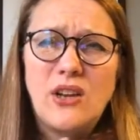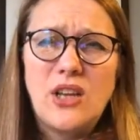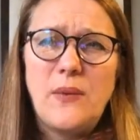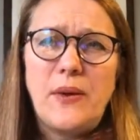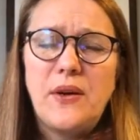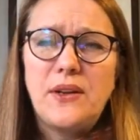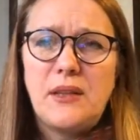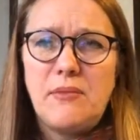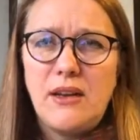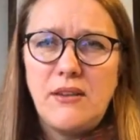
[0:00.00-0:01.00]
going on in
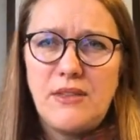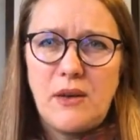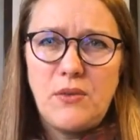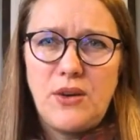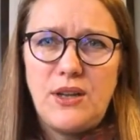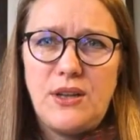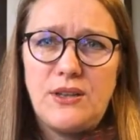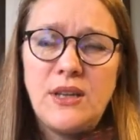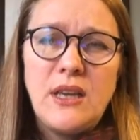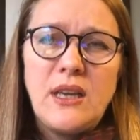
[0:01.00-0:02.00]
the middle of that
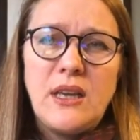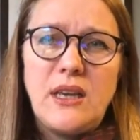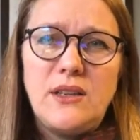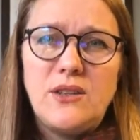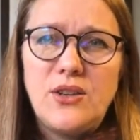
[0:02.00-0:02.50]
word in